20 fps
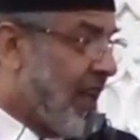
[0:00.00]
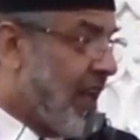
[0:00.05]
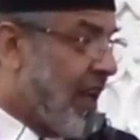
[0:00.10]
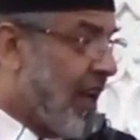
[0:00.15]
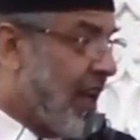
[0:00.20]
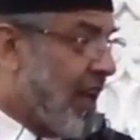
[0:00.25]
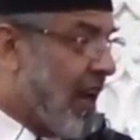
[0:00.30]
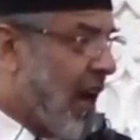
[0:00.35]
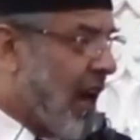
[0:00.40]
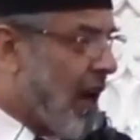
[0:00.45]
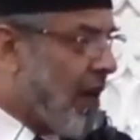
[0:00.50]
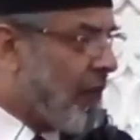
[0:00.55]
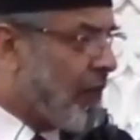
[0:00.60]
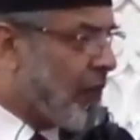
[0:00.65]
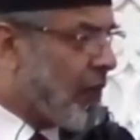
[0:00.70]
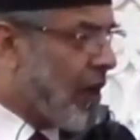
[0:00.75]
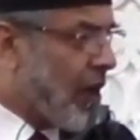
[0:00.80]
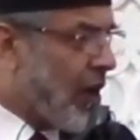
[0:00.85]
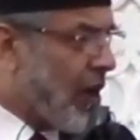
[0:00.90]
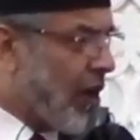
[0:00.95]
And
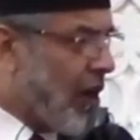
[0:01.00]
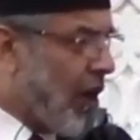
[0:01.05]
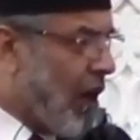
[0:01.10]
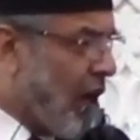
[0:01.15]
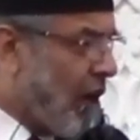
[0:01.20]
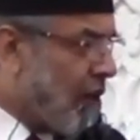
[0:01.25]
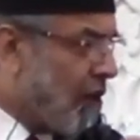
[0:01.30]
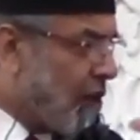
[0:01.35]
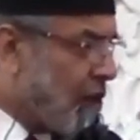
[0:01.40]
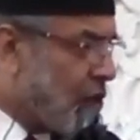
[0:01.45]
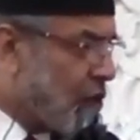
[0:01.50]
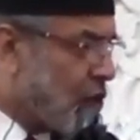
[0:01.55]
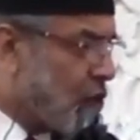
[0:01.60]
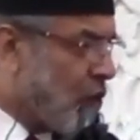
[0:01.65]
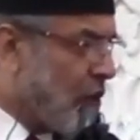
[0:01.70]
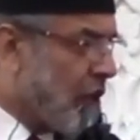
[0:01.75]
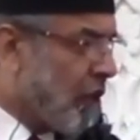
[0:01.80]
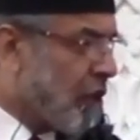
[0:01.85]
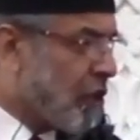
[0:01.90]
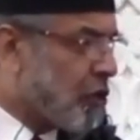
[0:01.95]
after
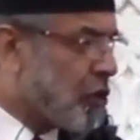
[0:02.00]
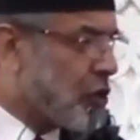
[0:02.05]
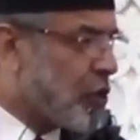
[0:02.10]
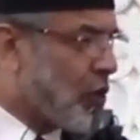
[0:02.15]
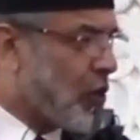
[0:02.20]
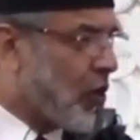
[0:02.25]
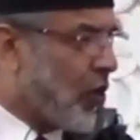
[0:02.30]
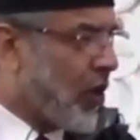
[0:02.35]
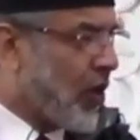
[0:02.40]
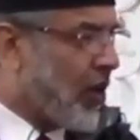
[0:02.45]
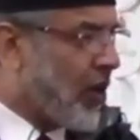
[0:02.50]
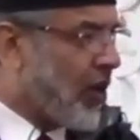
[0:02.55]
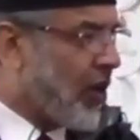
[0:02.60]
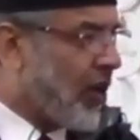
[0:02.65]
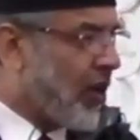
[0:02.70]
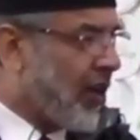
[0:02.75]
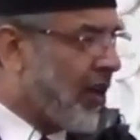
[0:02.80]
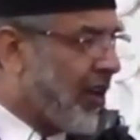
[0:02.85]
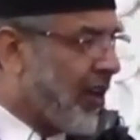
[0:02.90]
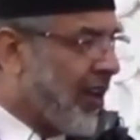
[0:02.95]
doing
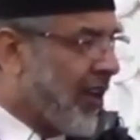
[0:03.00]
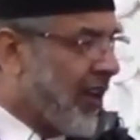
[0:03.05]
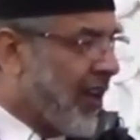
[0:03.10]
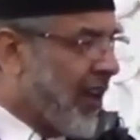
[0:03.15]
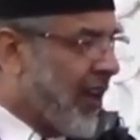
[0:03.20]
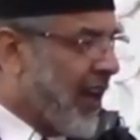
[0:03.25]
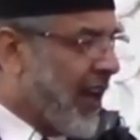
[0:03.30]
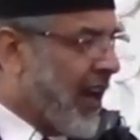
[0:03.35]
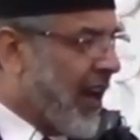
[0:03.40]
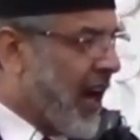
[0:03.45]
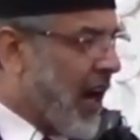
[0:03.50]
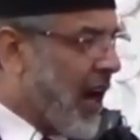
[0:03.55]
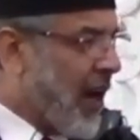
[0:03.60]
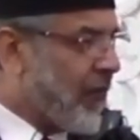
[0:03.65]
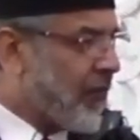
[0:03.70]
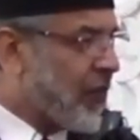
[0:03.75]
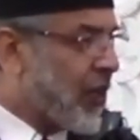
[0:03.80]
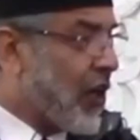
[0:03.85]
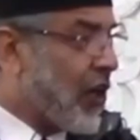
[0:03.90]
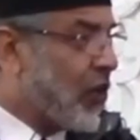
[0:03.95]
shukr,
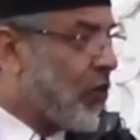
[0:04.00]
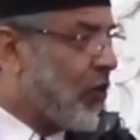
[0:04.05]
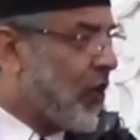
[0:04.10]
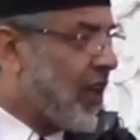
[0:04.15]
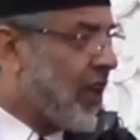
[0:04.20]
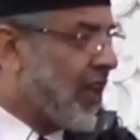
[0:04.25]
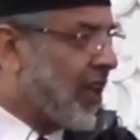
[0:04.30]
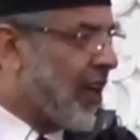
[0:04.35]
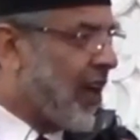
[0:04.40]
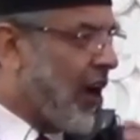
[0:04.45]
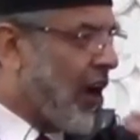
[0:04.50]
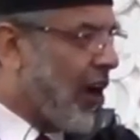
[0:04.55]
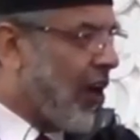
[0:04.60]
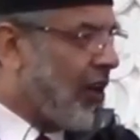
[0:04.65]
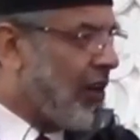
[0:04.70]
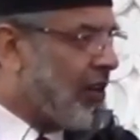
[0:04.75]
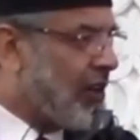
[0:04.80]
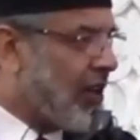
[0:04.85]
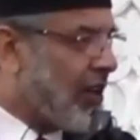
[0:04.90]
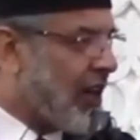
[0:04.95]
after doing
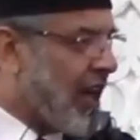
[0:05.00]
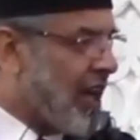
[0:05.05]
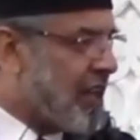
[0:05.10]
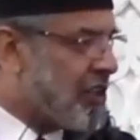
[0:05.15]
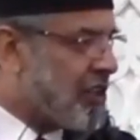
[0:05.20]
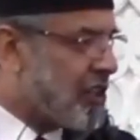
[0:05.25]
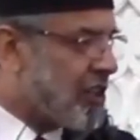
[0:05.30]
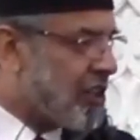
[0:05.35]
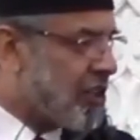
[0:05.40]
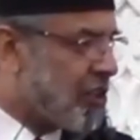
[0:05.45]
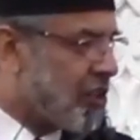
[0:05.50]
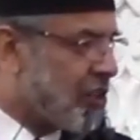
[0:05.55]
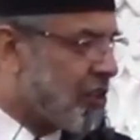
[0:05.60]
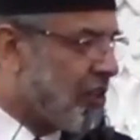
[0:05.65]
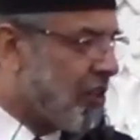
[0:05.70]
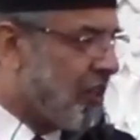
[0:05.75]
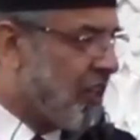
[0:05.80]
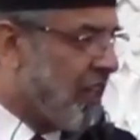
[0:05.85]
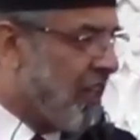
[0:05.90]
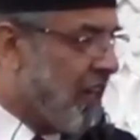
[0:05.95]
all the righteous
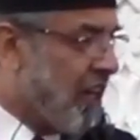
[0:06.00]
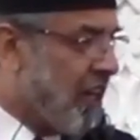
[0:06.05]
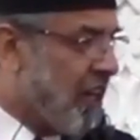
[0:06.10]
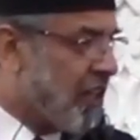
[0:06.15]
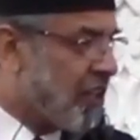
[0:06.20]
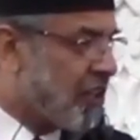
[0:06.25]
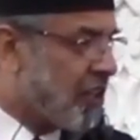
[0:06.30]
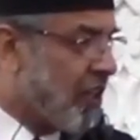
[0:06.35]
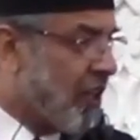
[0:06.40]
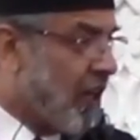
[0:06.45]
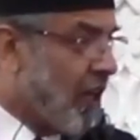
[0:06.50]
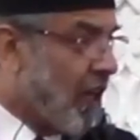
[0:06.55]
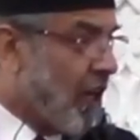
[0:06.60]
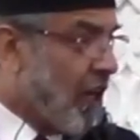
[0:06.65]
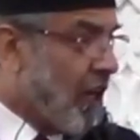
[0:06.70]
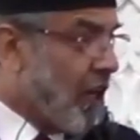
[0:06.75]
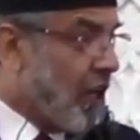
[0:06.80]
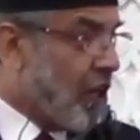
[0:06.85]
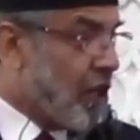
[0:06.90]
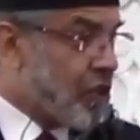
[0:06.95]
deeds,
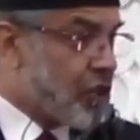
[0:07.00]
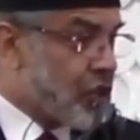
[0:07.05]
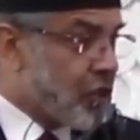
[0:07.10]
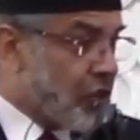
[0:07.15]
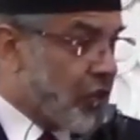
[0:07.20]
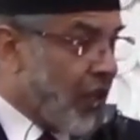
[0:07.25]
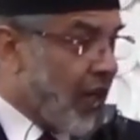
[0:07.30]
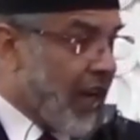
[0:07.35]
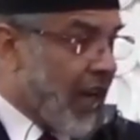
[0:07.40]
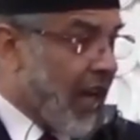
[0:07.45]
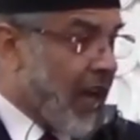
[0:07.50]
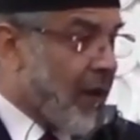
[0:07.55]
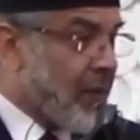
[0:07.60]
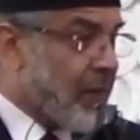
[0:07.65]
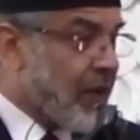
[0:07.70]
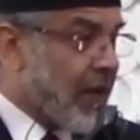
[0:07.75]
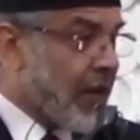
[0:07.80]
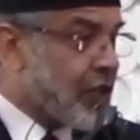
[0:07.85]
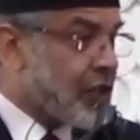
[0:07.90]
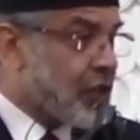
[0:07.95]
still I
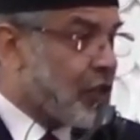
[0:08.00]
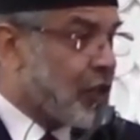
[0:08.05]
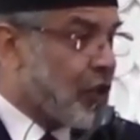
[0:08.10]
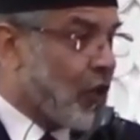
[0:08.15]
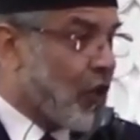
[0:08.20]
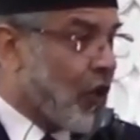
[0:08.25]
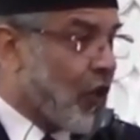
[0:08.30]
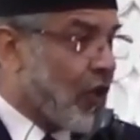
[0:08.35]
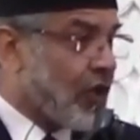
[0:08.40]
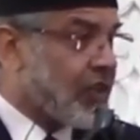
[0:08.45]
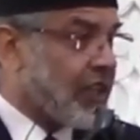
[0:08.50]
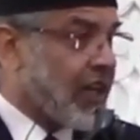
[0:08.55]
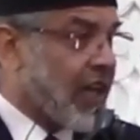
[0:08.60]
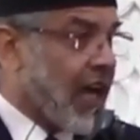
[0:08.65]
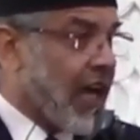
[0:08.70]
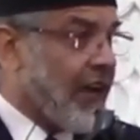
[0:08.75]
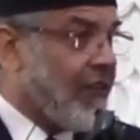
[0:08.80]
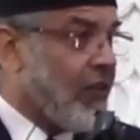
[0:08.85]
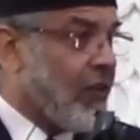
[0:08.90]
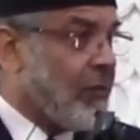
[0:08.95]
am not sure that
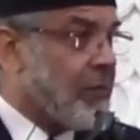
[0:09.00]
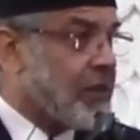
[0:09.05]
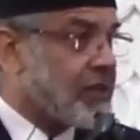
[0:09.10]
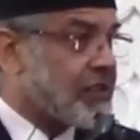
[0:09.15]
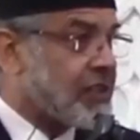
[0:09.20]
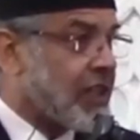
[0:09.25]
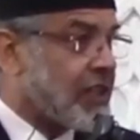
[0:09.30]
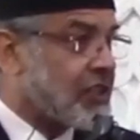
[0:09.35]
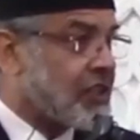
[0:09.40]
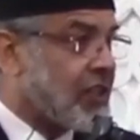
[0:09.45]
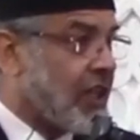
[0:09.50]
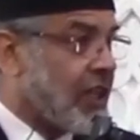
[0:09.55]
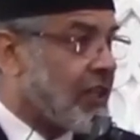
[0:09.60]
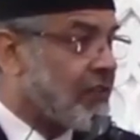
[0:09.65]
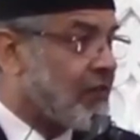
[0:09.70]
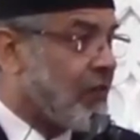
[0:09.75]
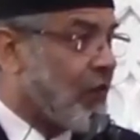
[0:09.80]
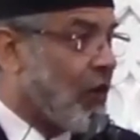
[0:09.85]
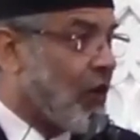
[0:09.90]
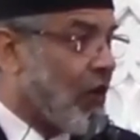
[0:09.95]
I will be
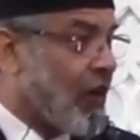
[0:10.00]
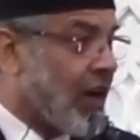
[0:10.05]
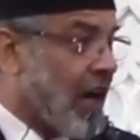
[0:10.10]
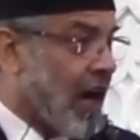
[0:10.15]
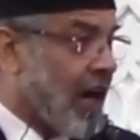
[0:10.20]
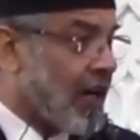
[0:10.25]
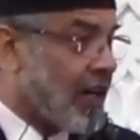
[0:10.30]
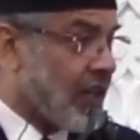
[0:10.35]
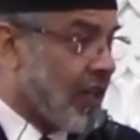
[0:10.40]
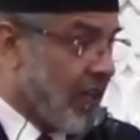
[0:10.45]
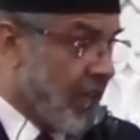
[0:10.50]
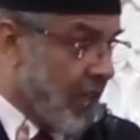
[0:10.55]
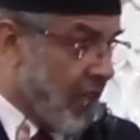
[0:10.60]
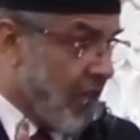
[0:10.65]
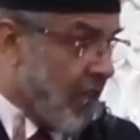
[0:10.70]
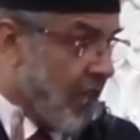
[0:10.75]
successful or not.